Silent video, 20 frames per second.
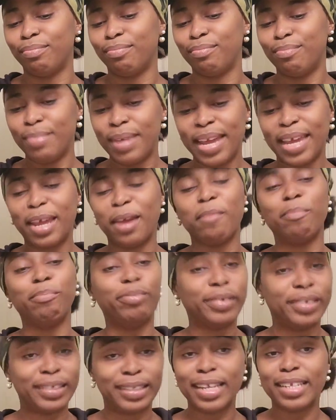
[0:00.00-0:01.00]
make a
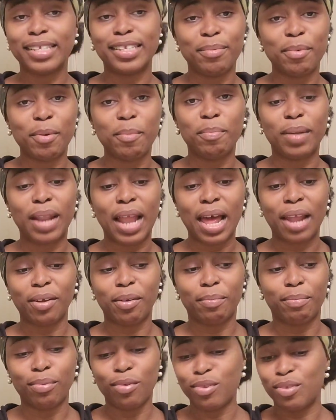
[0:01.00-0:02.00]
presentable
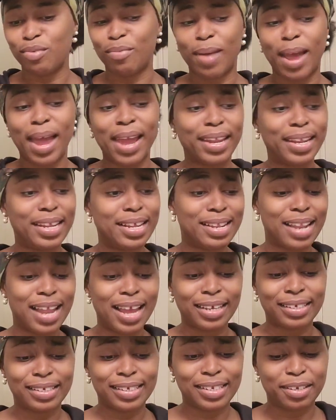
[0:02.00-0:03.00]
platter. Both Ryan and
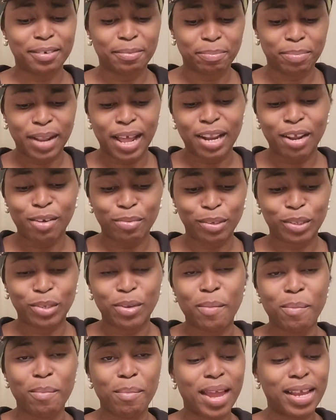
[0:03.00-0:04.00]
Lexi, their platter was
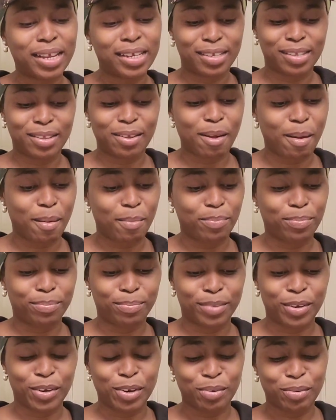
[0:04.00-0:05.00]
all mixed
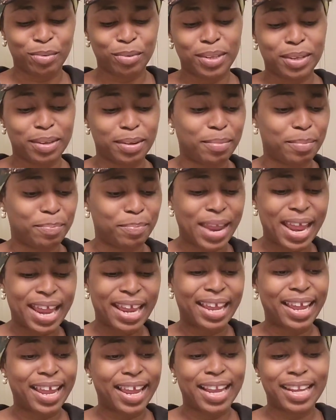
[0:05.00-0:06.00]
up, you know, the
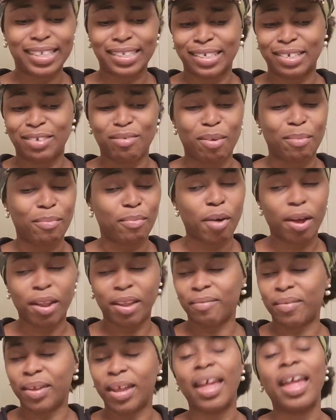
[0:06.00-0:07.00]
pancakes, syrup,
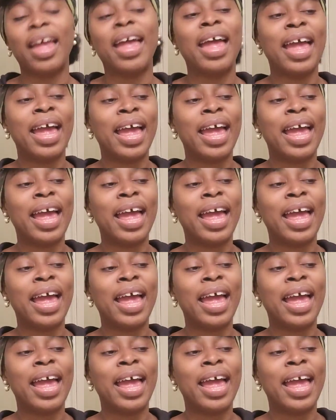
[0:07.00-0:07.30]
whatever.